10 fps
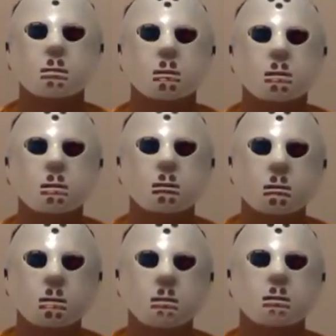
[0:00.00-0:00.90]
but
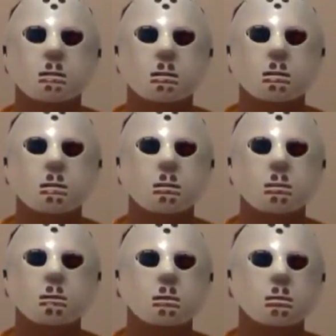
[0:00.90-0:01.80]
not necessarily
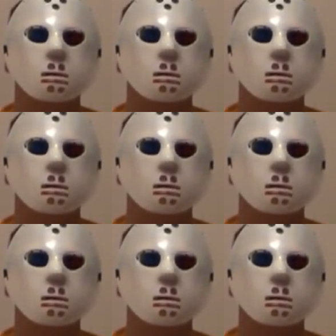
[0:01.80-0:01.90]
made